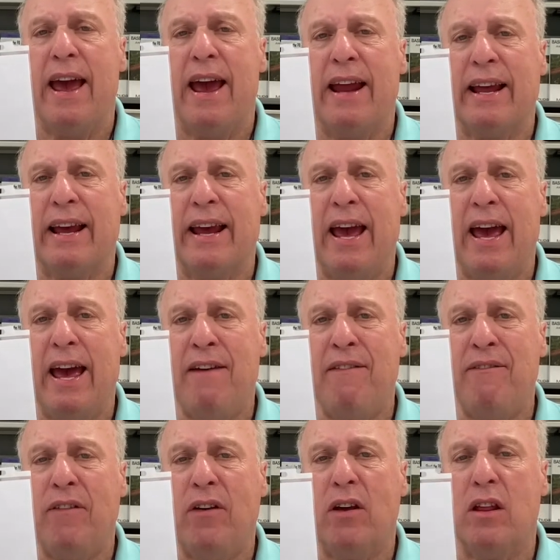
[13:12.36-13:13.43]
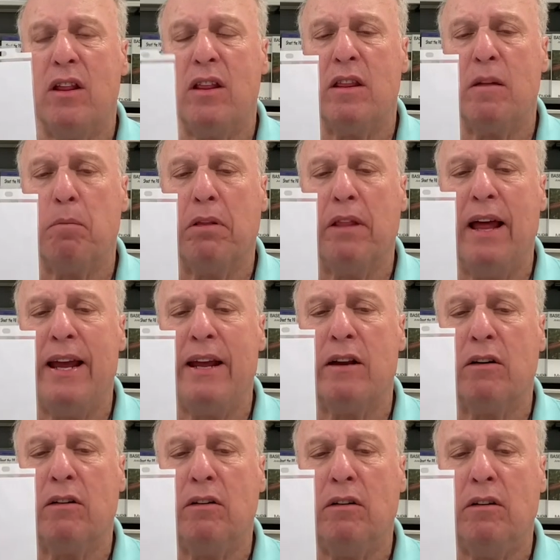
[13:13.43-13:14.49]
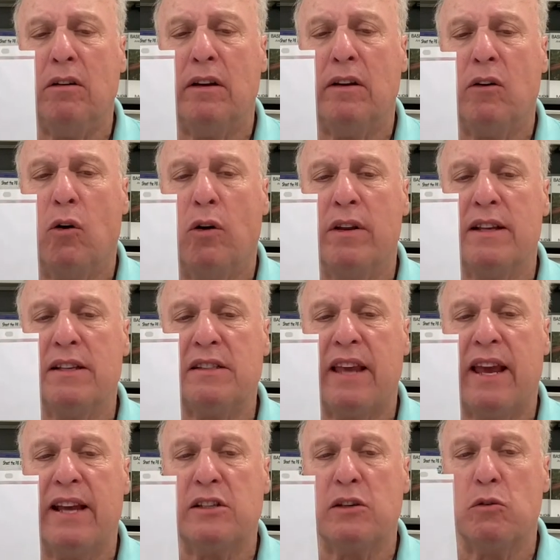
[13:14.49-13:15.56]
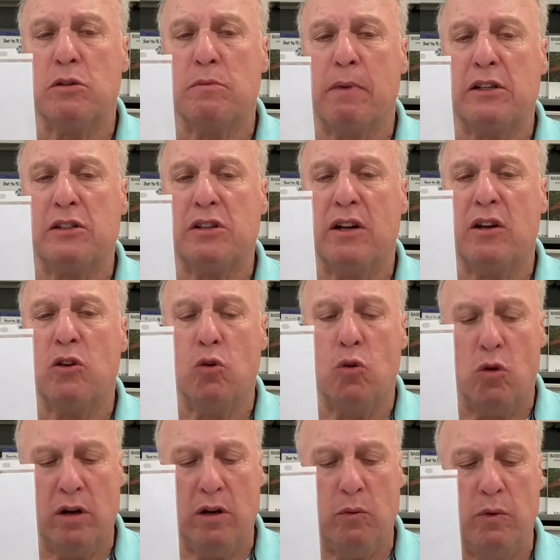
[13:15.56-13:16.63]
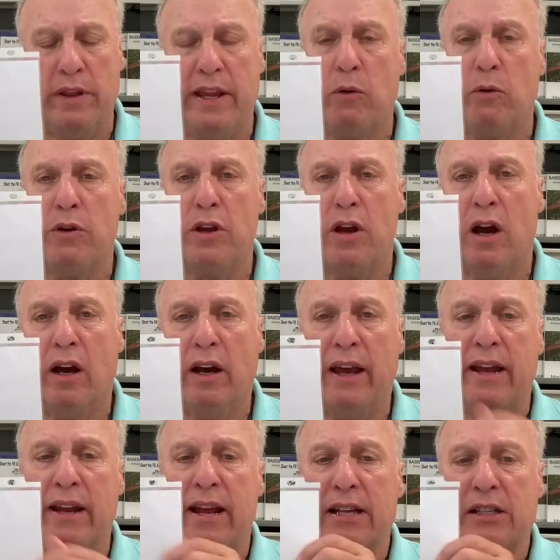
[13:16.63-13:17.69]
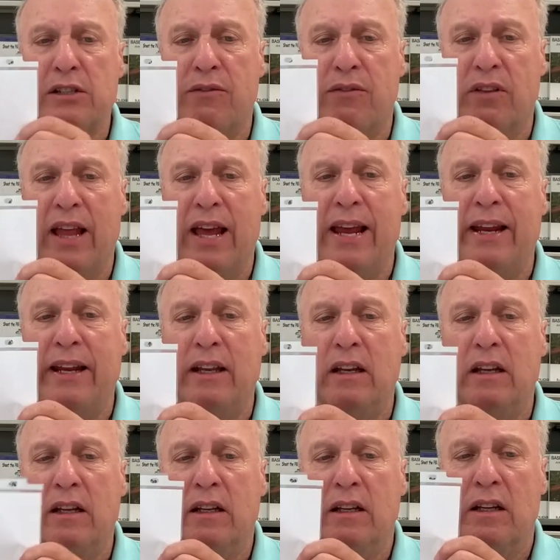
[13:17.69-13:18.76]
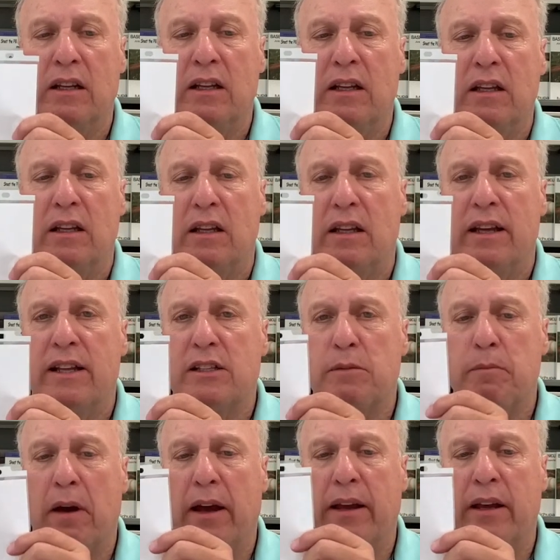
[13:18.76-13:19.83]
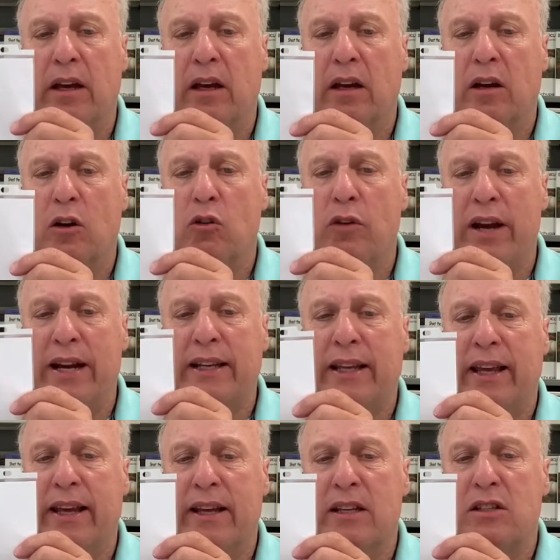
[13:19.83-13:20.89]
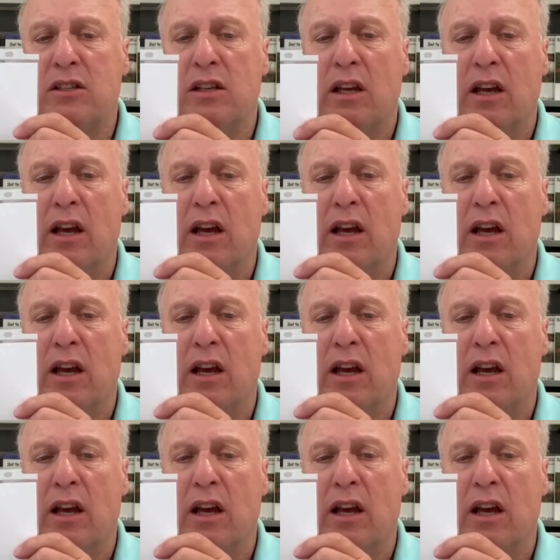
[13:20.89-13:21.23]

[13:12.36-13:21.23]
and I have the player, or in this case, it was my son and daughter when they were young, and as of late, it's my grandkids.